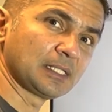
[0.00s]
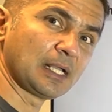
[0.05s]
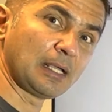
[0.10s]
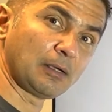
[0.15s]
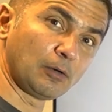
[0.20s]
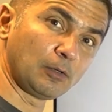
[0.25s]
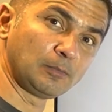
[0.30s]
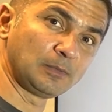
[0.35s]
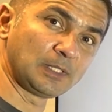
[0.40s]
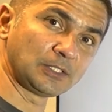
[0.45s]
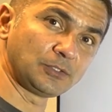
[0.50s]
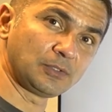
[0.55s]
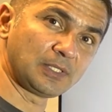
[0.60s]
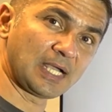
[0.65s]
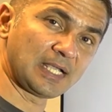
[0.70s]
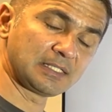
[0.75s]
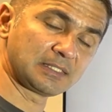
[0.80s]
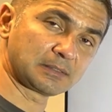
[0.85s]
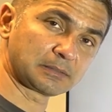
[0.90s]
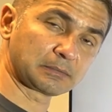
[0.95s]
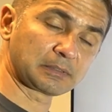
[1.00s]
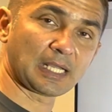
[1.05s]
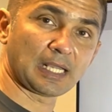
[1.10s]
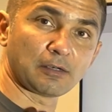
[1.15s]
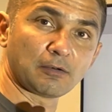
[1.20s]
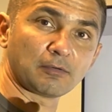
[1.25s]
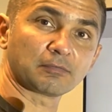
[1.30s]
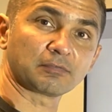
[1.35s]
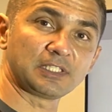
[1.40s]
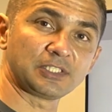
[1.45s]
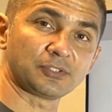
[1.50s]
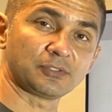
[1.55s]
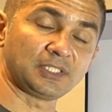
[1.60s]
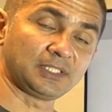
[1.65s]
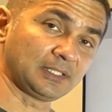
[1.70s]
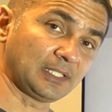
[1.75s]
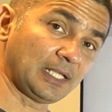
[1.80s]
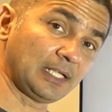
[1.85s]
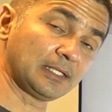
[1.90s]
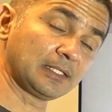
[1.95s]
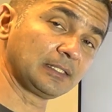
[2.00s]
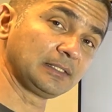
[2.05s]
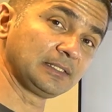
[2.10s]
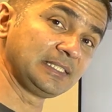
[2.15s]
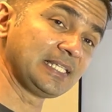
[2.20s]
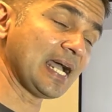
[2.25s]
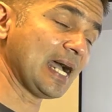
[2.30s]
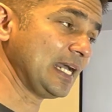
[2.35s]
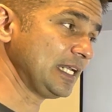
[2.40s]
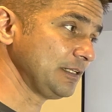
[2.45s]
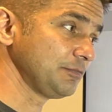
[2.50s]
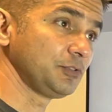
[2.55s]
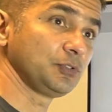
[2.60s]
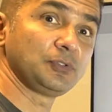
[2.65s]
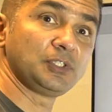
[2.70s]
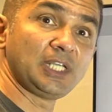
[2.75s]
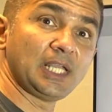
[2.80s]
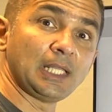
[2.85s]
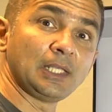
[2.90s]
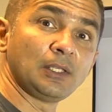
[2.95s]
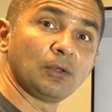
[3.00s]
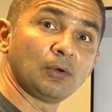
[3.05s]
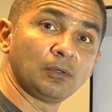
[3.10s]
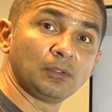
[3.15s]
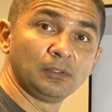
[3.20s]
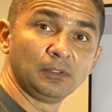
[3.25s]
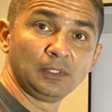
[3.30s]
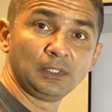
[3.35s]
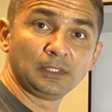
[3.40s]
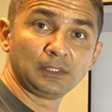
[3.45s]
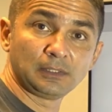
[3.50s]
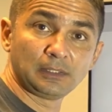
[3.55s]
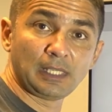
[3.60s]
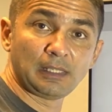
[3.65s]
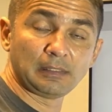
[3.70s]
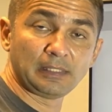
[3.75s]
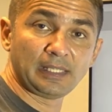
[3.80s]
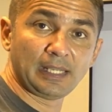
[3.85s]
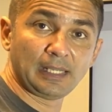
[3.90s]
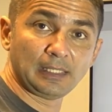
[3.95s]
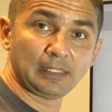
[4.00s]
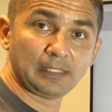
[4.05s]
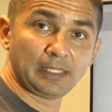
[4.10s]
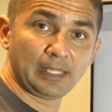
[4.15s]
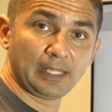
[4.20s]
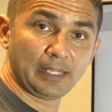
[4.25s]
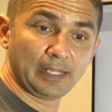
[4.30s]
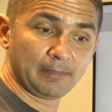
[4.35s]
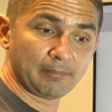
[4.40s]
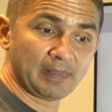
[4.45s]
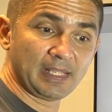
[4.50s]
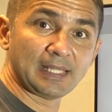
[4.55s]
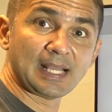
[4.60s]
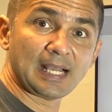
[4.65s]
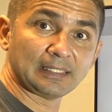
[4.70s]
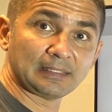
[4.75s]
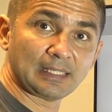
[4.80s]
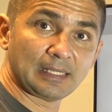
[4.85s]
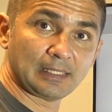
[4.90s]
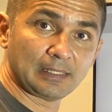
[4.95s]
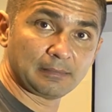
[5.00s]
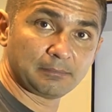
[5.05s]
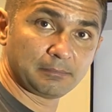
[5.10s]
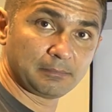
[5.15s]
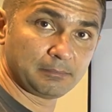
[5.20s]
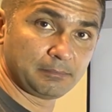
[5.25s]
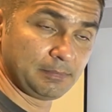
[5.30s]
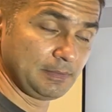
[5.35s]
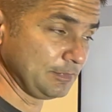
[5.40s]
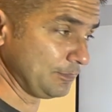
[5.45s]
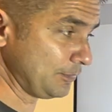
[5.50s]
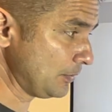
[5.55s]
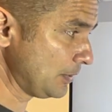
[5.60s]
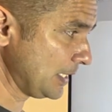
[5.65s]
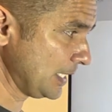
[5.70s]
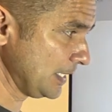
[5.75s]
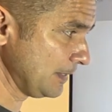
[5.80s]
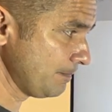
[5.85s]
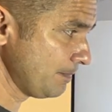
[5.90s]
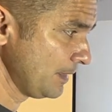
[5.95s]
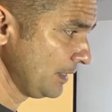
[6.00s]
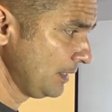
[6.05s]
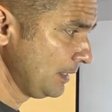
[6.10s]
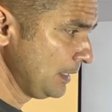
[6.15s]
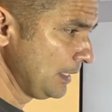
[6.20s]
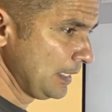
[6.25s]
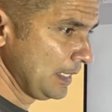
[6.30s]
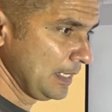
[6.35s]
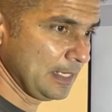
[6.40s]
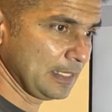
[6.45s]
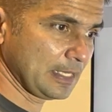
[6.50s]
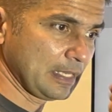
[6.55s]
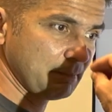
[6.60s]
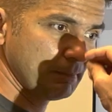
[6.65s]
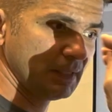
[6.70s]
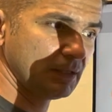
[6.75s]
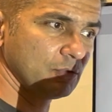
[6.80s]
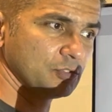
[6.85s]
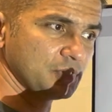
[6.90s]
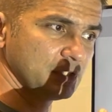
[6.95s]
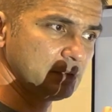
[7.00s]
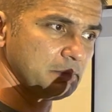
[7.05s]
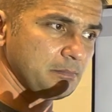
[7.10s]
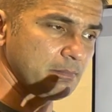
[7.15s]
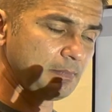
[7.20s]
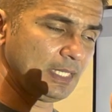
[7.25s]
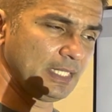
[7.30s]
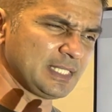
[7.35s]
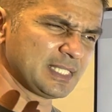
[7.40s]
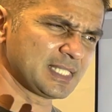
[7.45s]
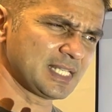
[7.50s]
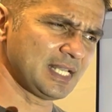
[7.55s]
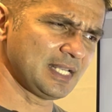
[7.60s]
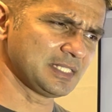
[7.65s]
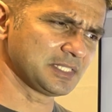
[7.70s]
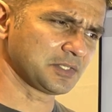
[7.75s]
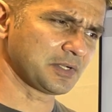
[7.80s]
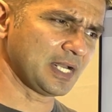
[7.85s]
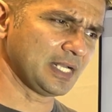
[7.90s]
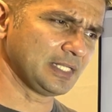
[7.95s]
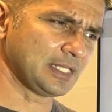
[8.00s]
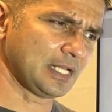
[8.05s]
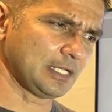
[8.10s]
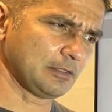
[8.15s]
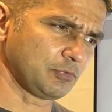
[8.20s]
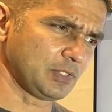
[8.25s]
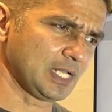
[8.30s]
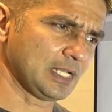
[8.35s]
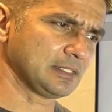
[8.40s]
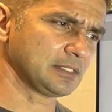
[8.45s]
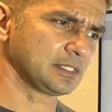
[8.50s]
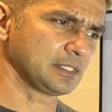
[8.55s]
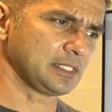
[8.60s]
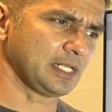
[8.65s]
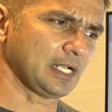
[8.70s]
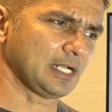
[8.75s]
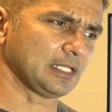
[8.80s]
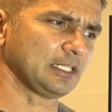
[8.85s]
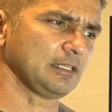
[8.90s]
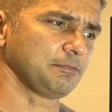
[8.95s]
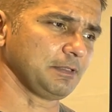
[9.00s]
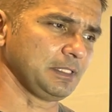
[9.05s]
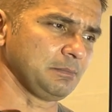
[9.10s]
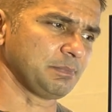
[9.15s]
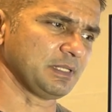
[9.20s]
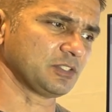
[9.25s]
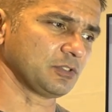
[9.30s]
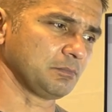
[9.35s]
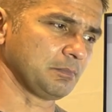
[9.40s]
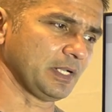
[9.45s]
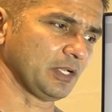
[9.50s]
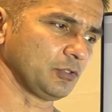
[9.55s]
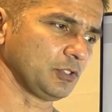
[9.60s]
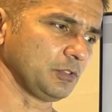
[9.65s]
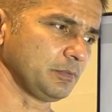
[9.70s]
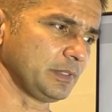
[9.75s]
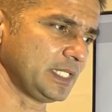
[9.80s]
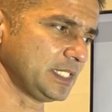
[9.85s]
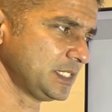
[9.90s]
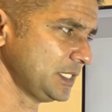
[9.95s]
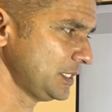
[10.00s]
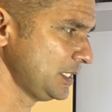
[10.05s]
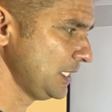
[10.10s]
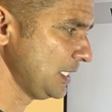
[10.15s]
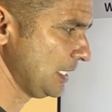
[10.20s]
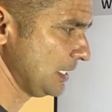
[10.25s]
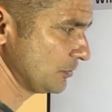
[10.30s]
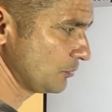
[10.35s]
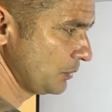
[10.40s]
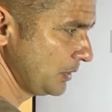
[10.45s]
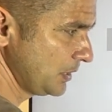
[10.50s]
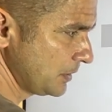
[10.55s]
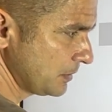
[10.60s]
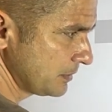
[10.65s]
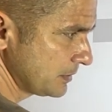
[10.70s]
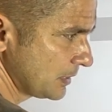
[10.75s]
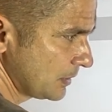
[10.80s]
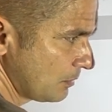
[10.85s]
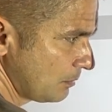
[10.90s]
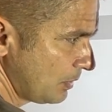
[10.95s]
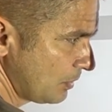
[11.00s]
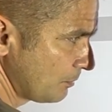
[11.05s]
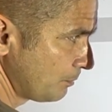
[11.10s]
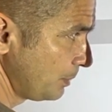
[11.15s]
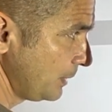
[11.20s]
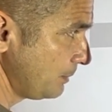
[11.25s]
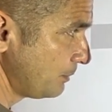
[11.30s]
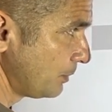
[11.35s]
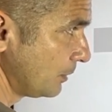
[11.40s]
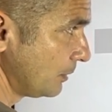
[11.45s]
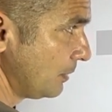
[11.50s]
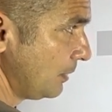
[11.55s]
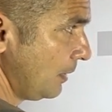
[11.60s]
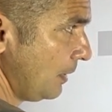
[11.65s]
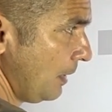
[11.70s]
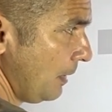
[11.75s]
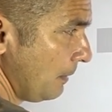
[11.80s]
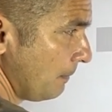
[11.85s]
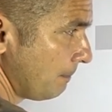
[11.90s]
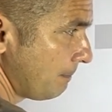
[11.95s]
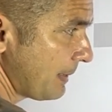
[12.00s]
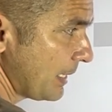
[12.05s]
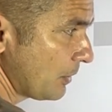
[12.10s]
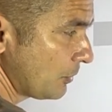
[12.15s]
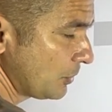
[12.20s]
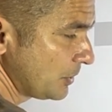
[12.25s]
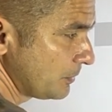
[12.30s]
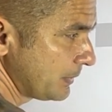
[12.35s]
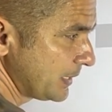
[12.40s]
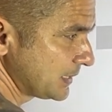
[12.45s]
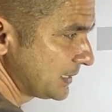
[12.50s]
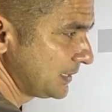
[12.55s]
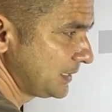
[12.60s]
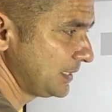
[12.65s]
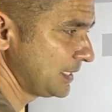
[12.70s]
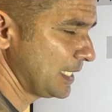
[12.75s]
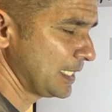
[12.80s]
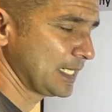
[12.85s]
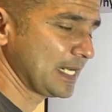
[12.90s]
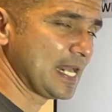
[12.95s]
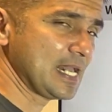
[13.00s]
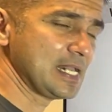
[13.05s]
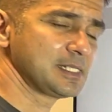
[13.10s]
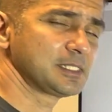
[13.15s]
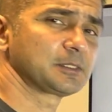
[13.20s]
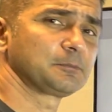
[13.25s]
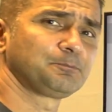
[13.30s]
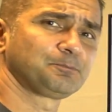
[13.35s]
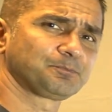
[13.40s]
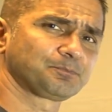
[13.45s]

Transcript: I hope that you guys kind of reasoning there that if you didn't know the data beforehand, and again, because it makes sense, right, that if we have negative impacts on biodiversity, as we increase the number of people, biodiversity declines.